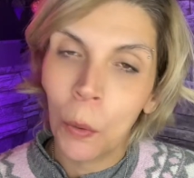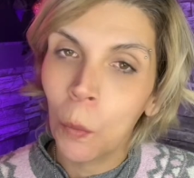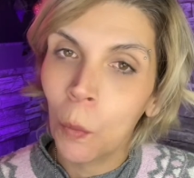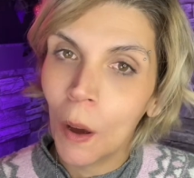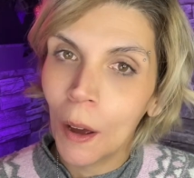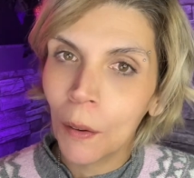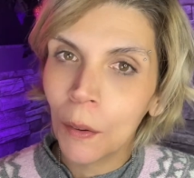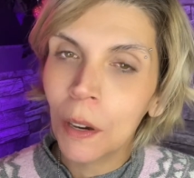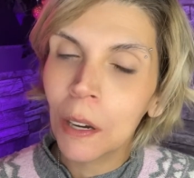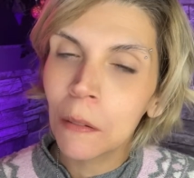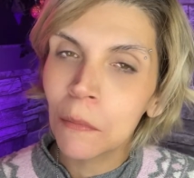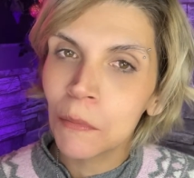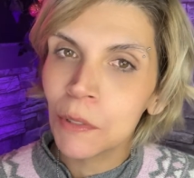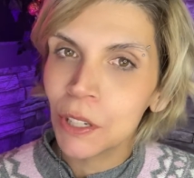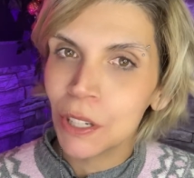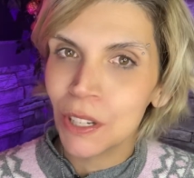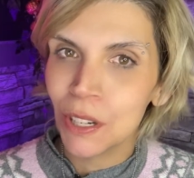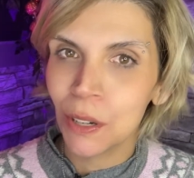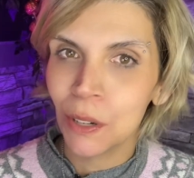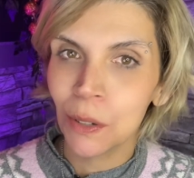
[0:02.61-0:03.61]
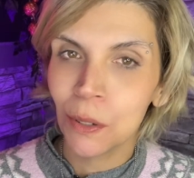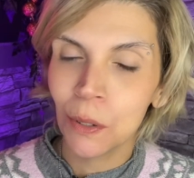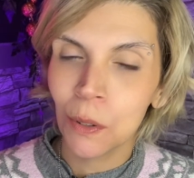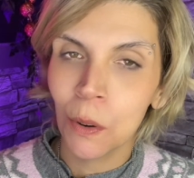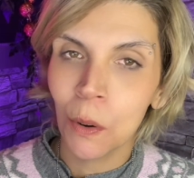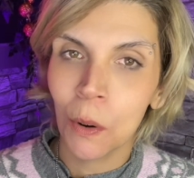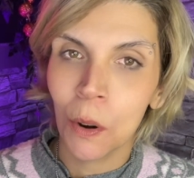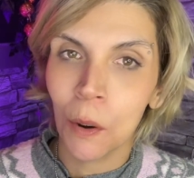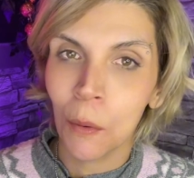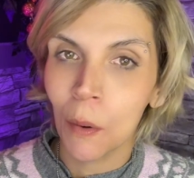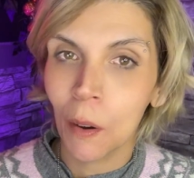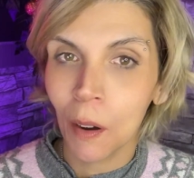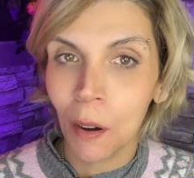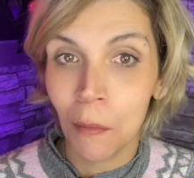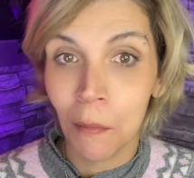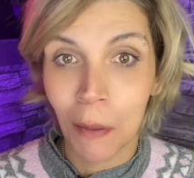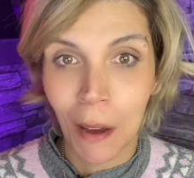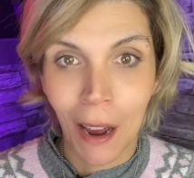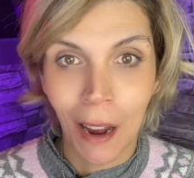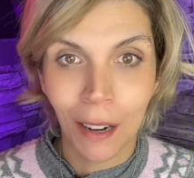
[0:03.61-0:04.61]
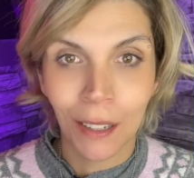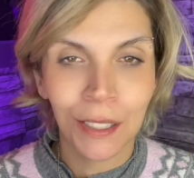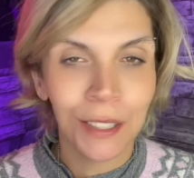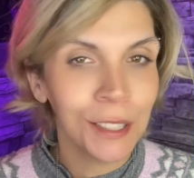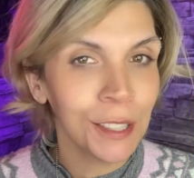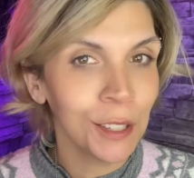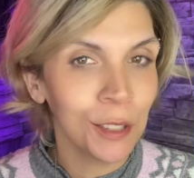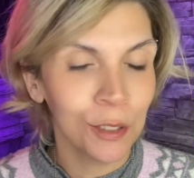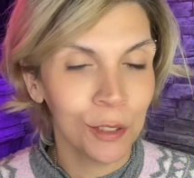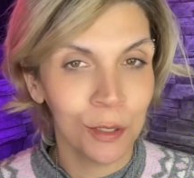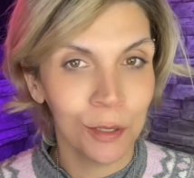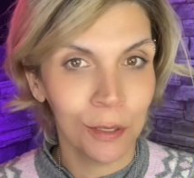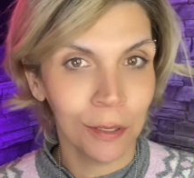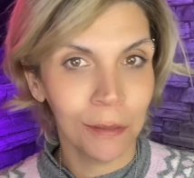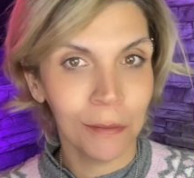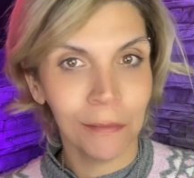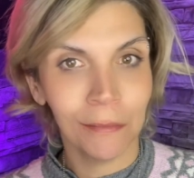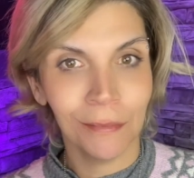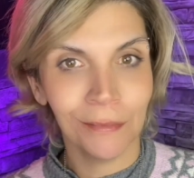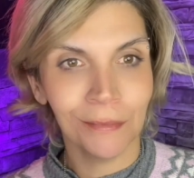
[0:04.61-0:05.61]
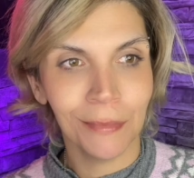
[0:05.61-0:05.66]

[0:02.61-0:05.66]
welcome to or welcome back to